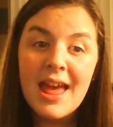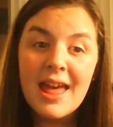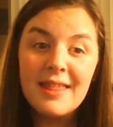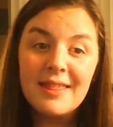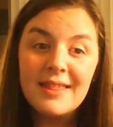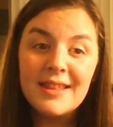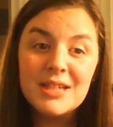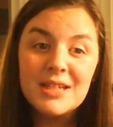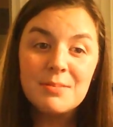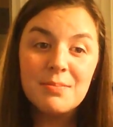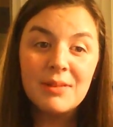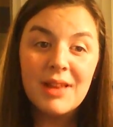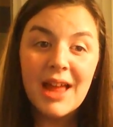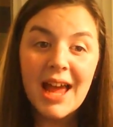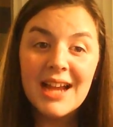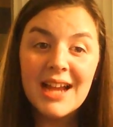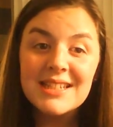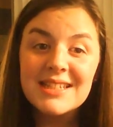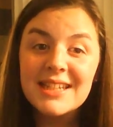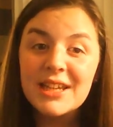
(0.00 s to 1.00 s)
These
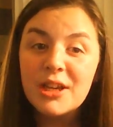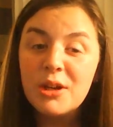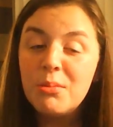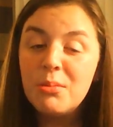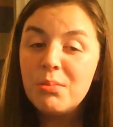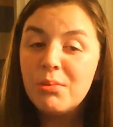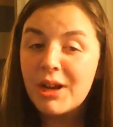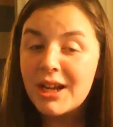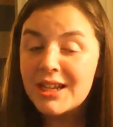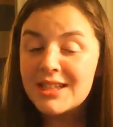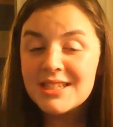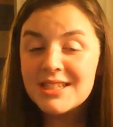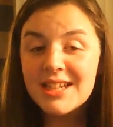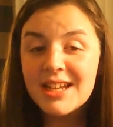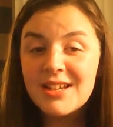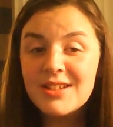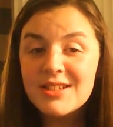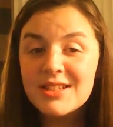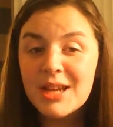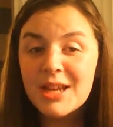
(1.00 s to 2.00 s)
plaques kill brain
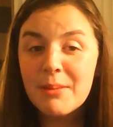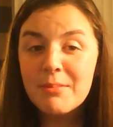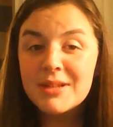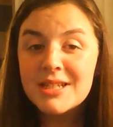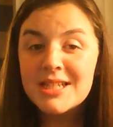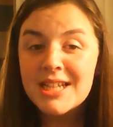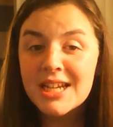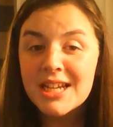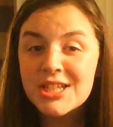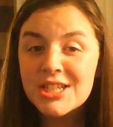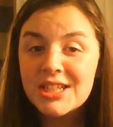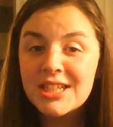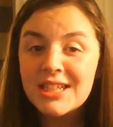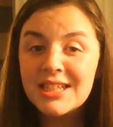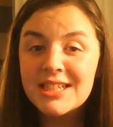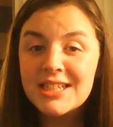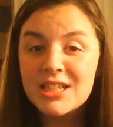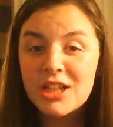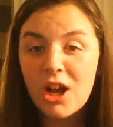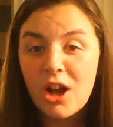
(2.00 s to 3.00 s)
cells and potentially
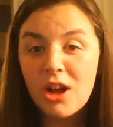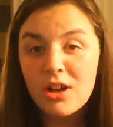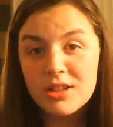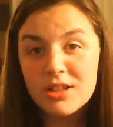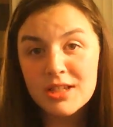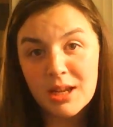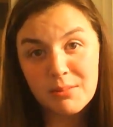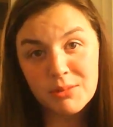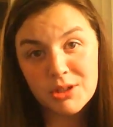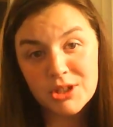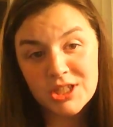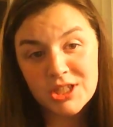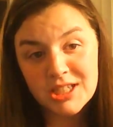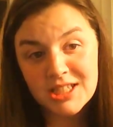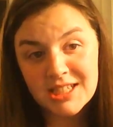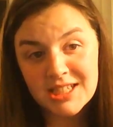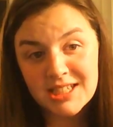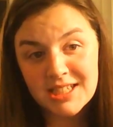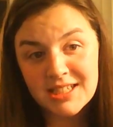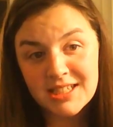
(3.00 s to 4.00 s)
lead to Alzheimer's
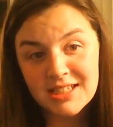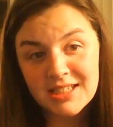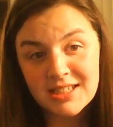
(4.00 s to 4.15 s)
disease.